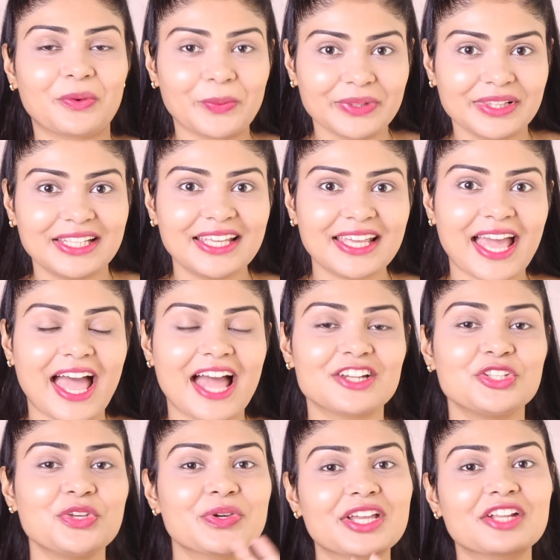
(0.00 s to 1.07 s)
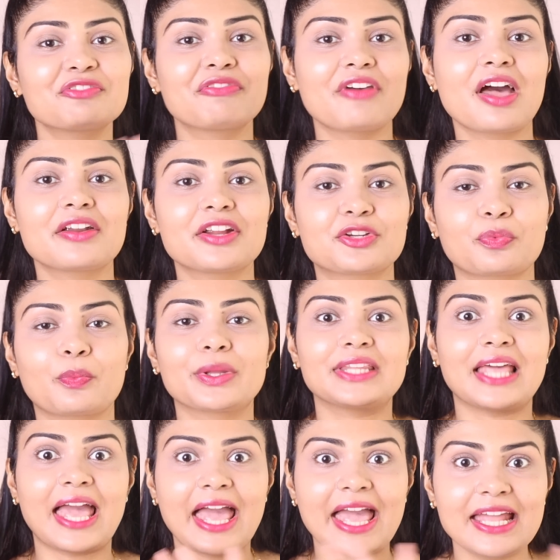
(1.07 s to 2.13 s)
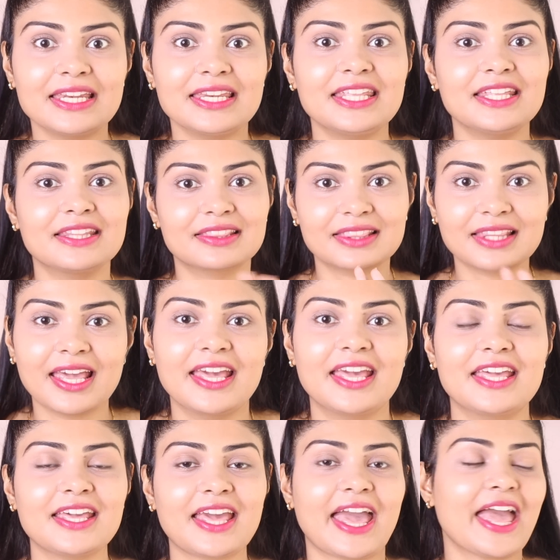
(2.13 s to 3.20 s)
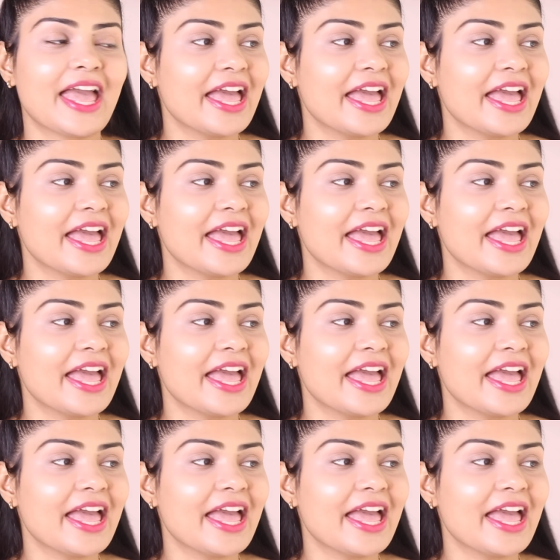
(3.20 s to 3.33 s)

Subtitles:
only, and you can wear it with anything,